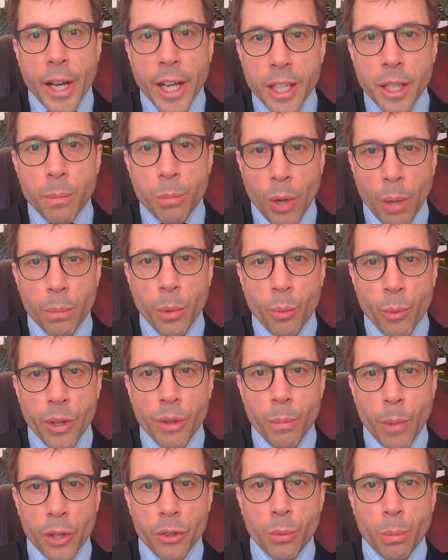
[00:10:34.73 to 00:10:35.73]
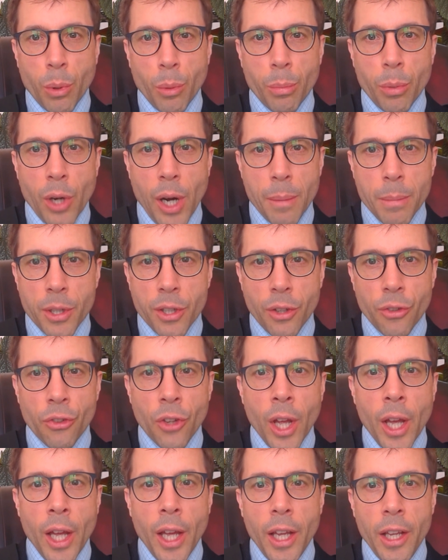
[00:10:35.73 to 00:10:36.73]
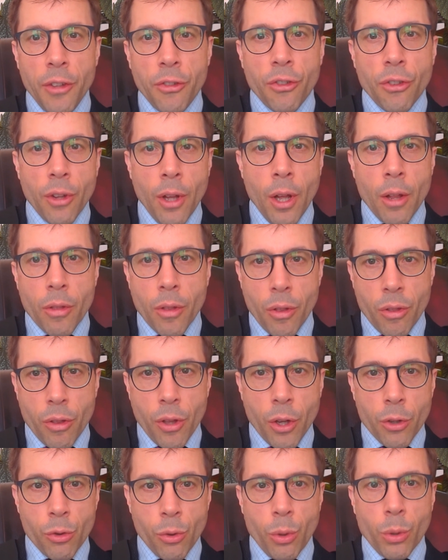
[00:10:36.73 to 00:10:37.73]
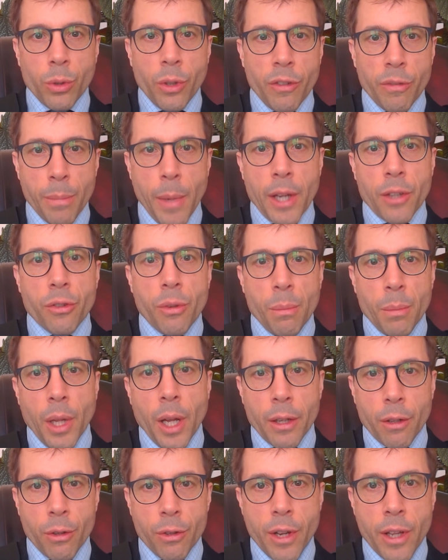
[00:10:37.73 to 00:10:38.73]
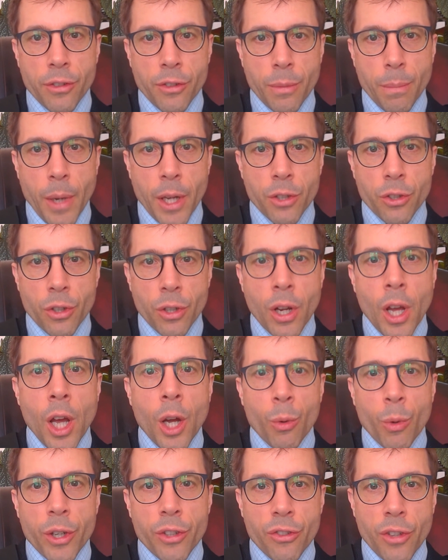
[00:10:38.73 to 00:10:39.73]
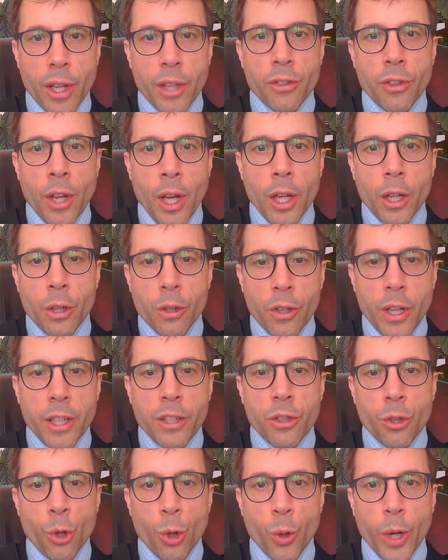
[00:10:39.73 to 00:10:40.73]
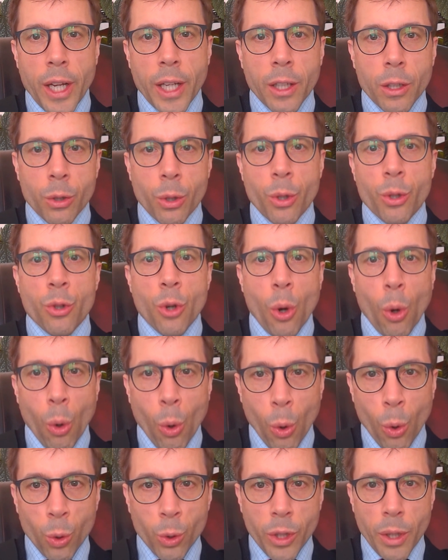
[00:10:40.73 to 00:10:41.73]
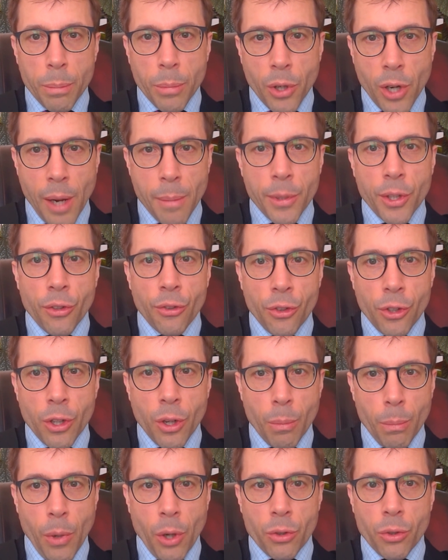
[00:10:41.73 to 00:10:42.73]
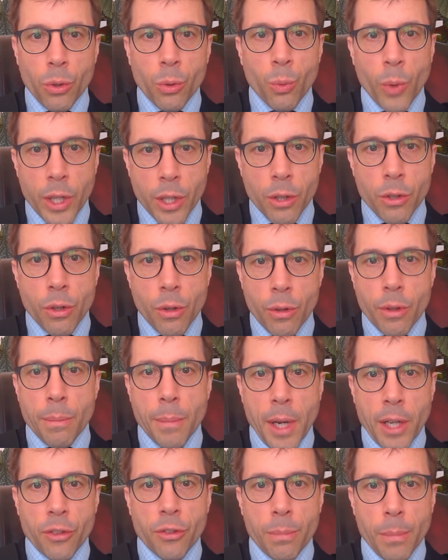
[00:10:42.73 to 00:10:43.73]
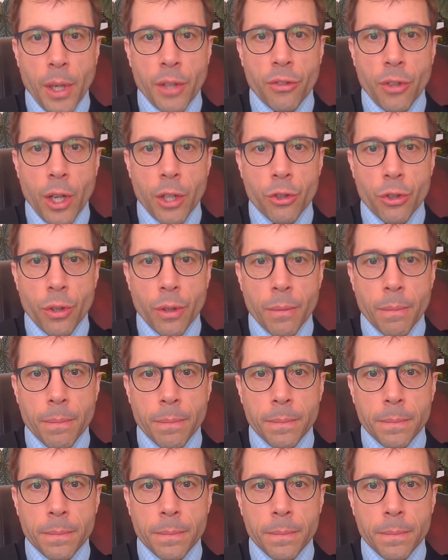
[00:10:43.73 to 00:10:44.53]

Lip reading: any problem with multiple parameters, is the third rule of maximum likelihood estimation, which says you need to include all the parameters in your model when you do the maximization.